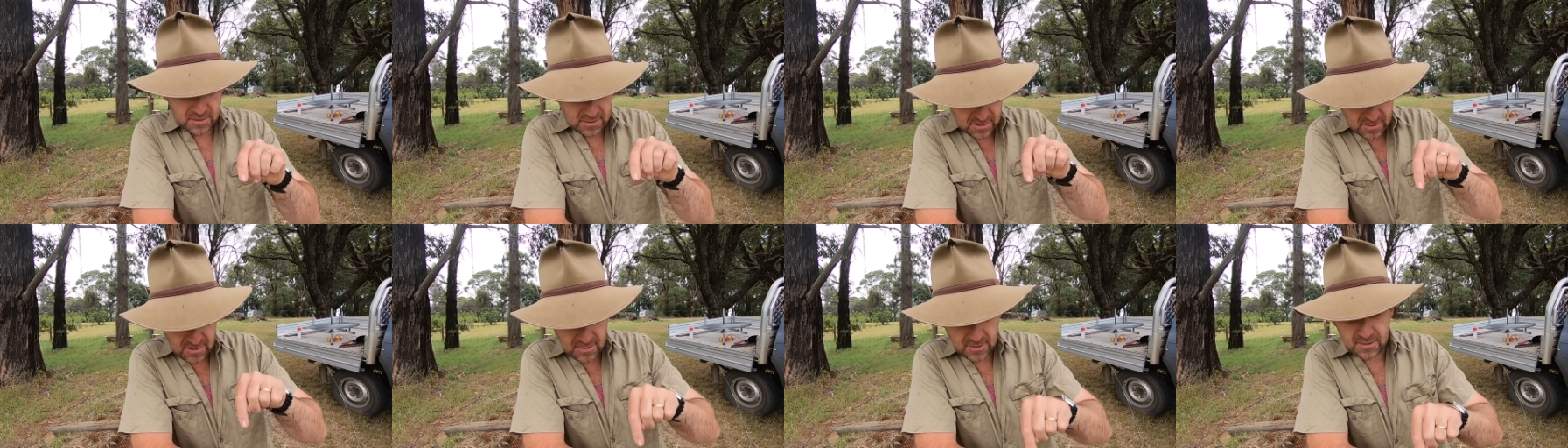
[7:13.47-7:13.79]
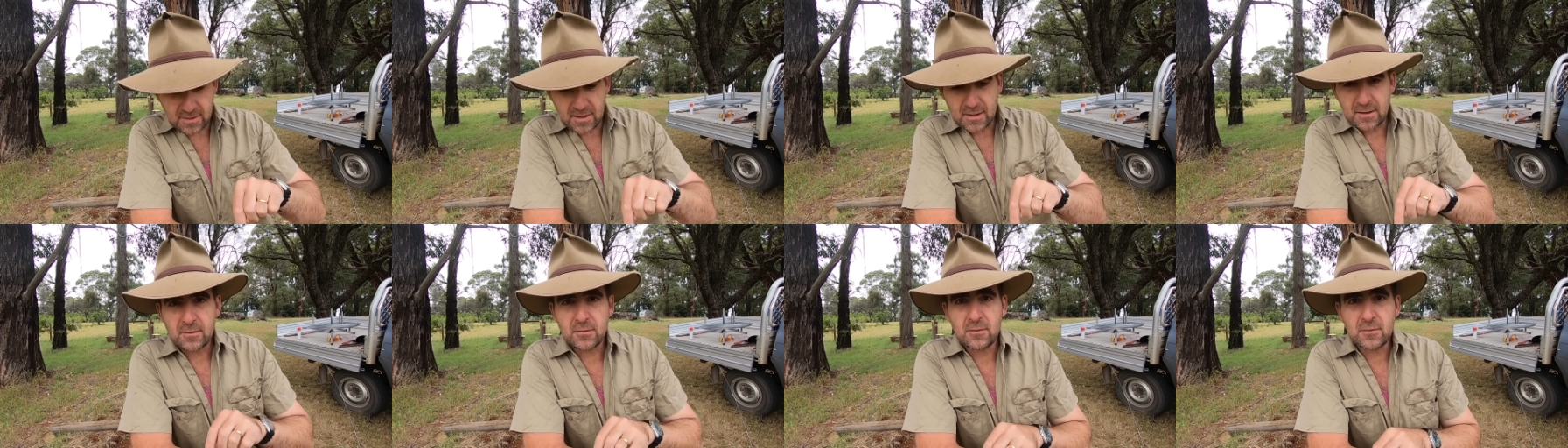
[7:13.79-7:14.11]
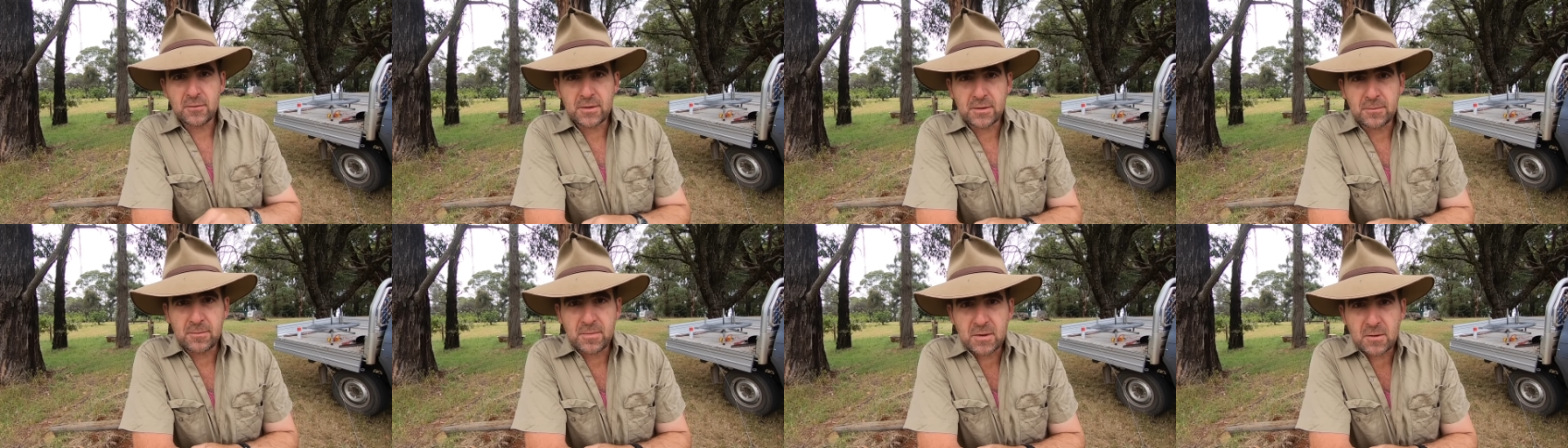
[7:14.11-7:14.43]
to hit that little
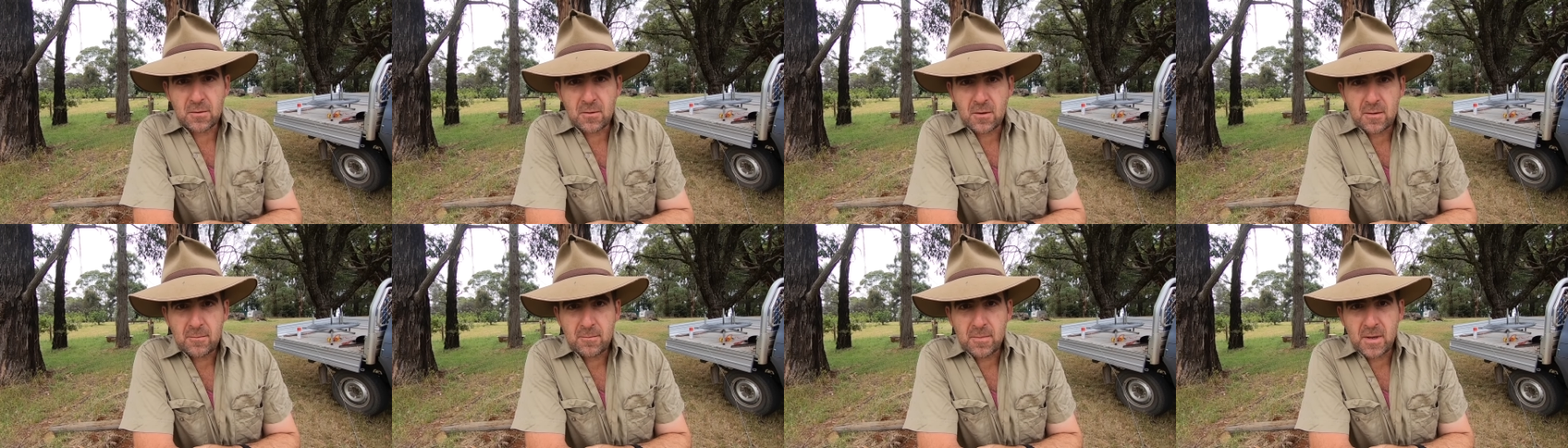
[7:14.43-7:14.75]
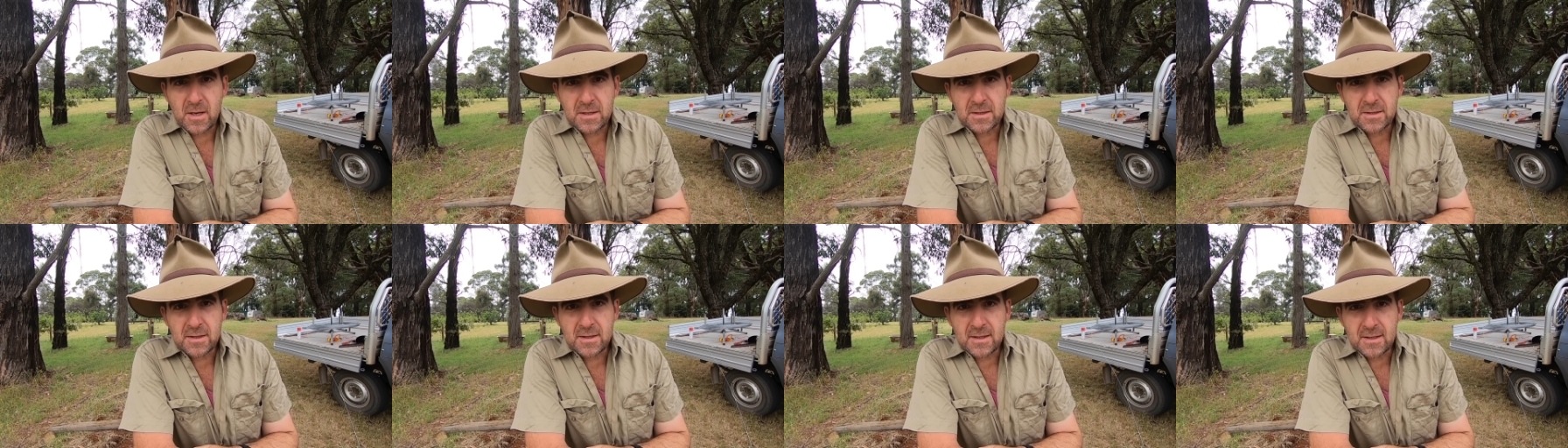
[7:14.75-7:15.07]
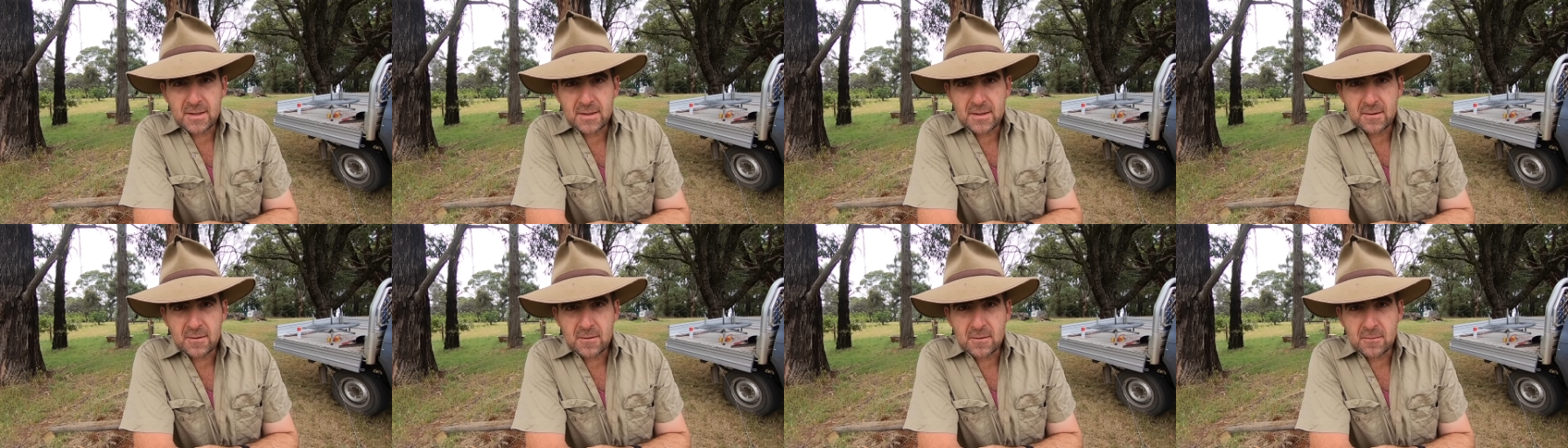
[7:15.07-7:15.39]
subscribe button
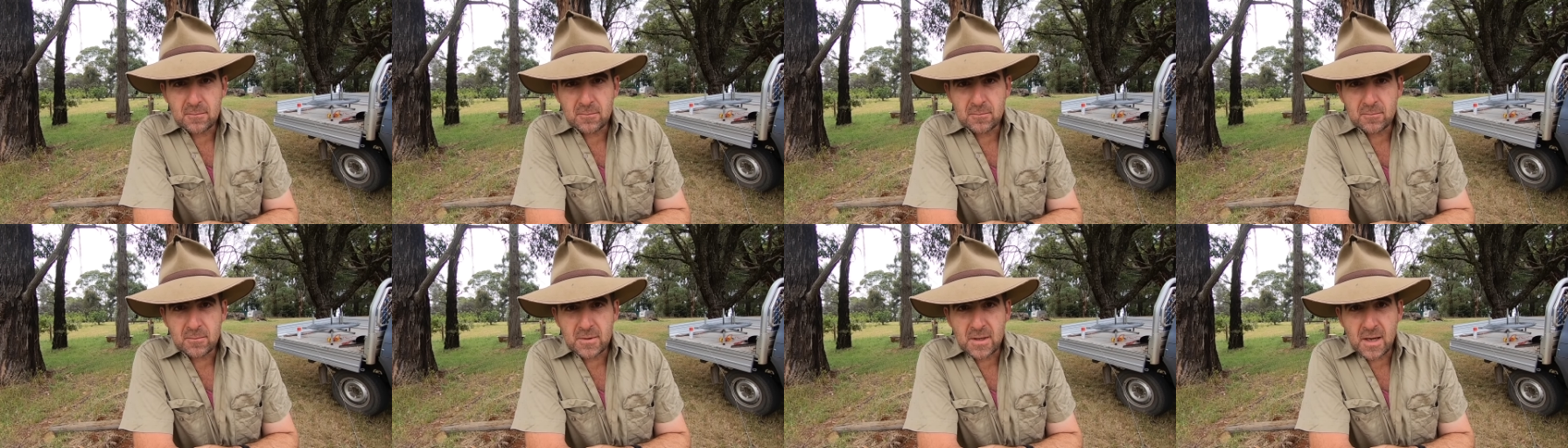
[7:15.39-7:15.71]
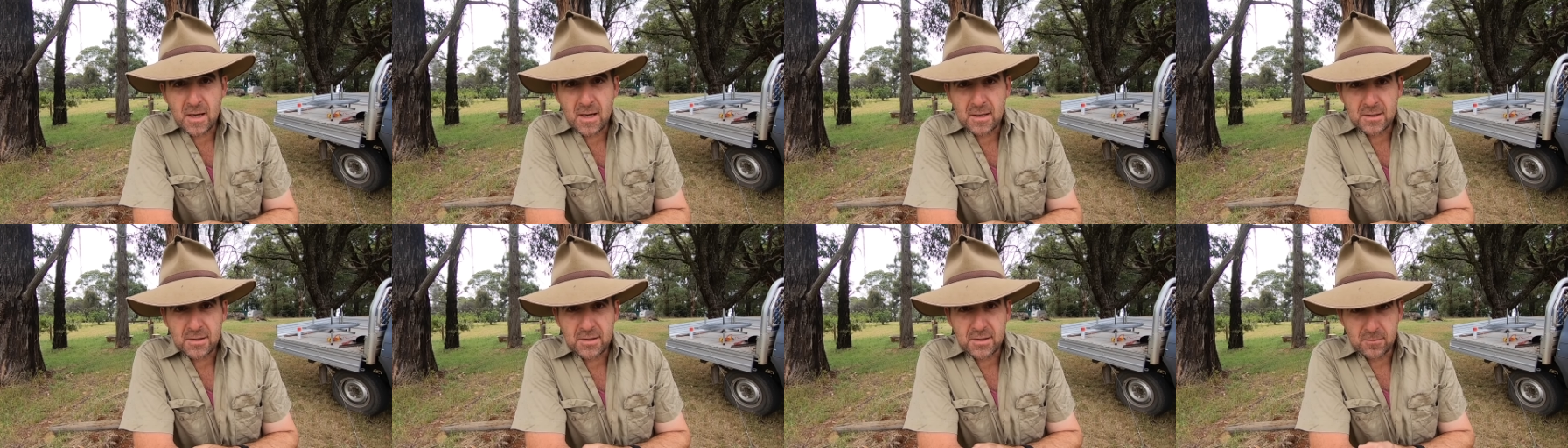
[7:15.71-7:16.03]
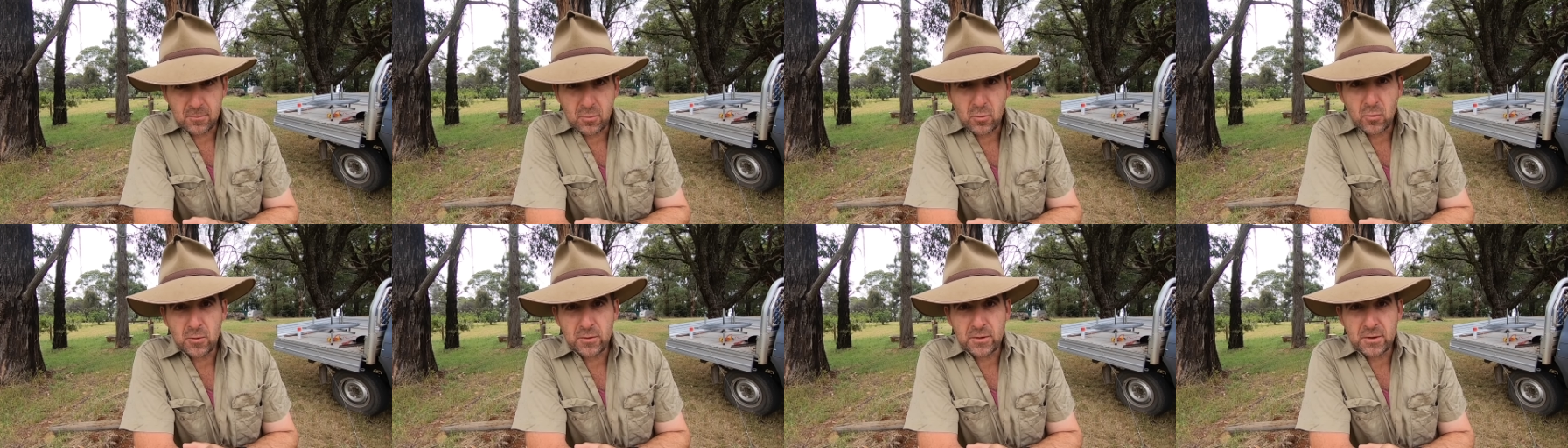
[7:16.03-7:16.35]
down there and
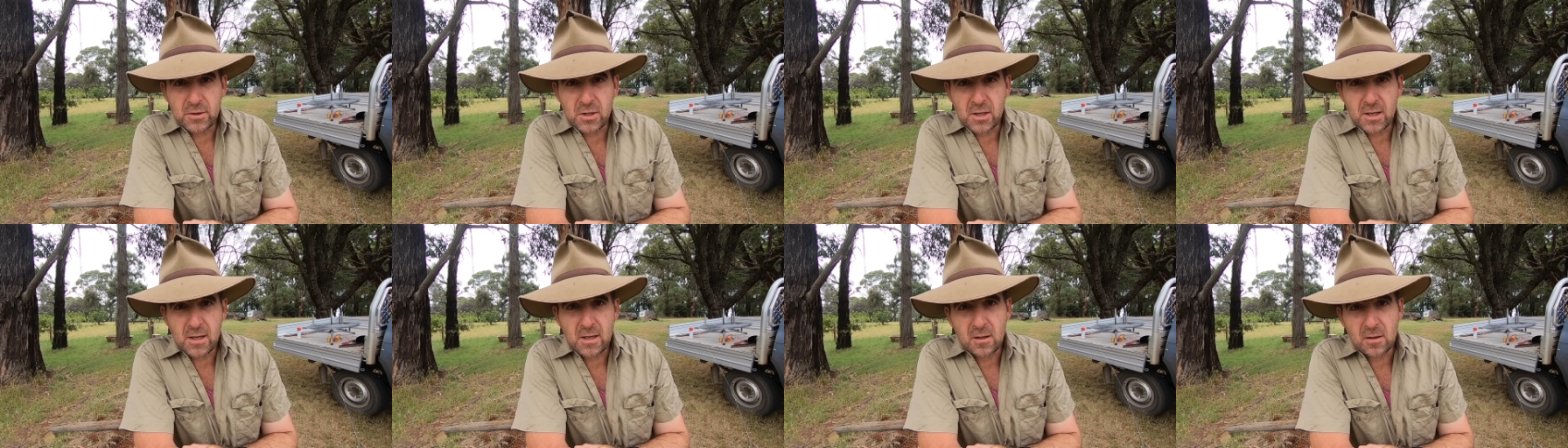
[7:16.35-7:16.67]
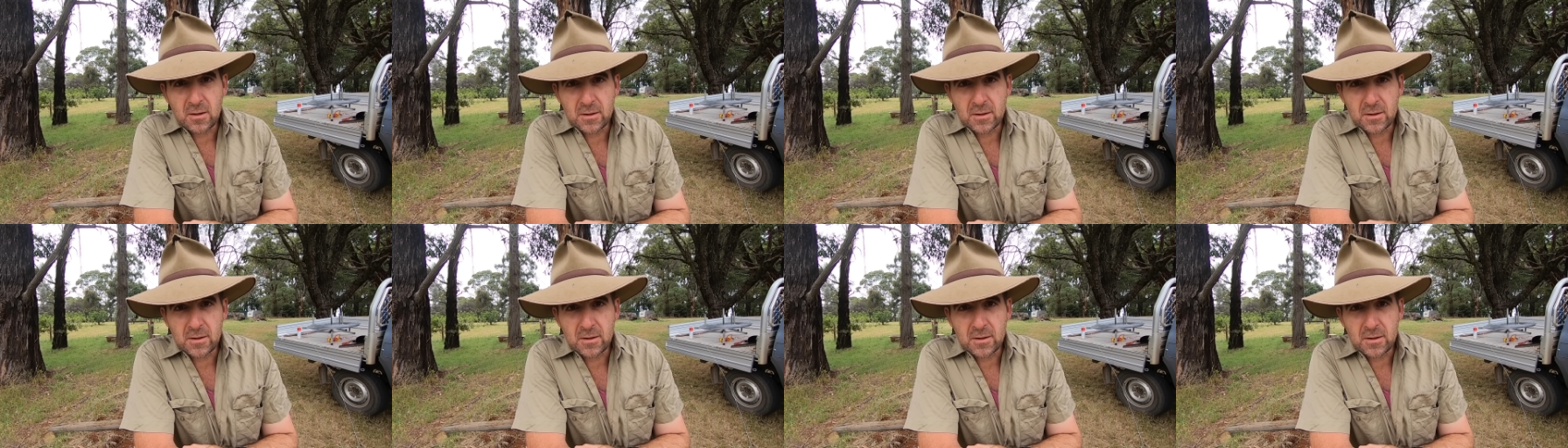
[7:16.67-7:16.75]
support the channel.